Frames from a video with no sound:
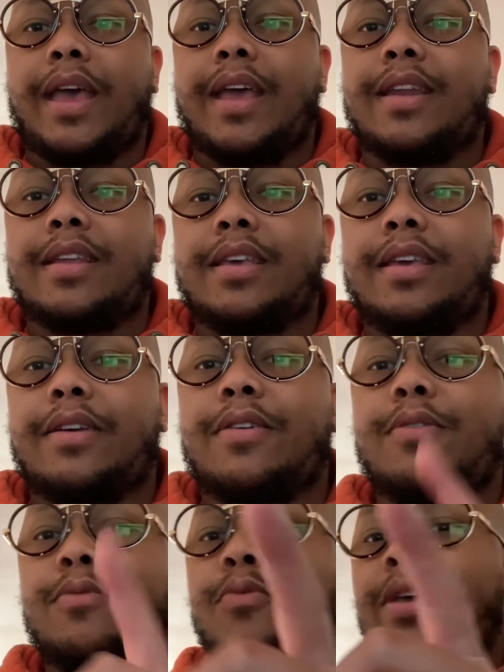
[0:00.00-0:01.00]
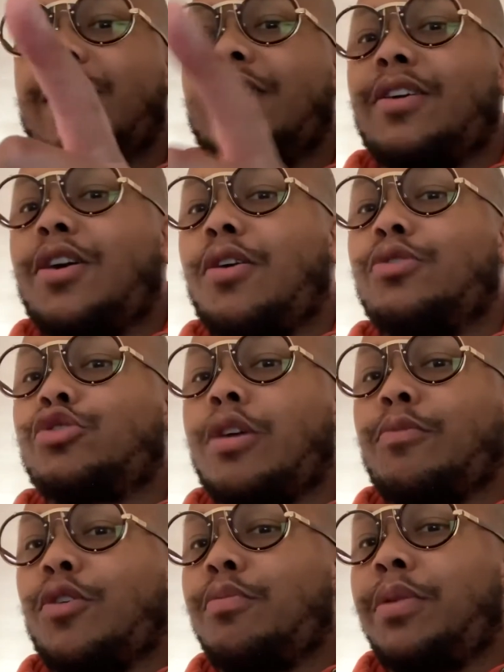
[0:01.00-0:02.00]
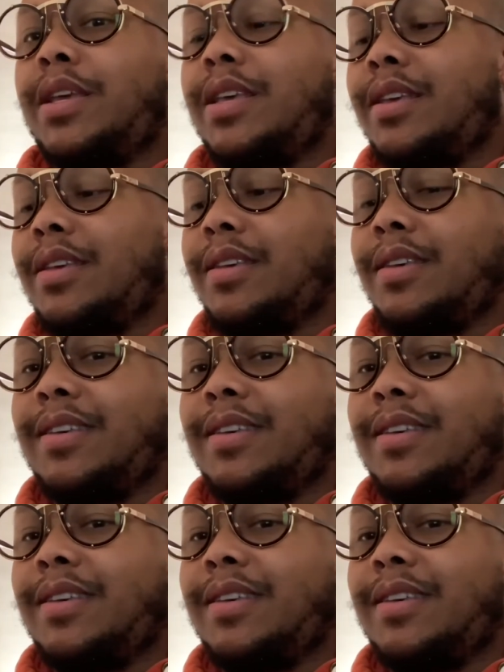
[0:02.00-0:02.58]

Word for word: and here we go. Drum roll, please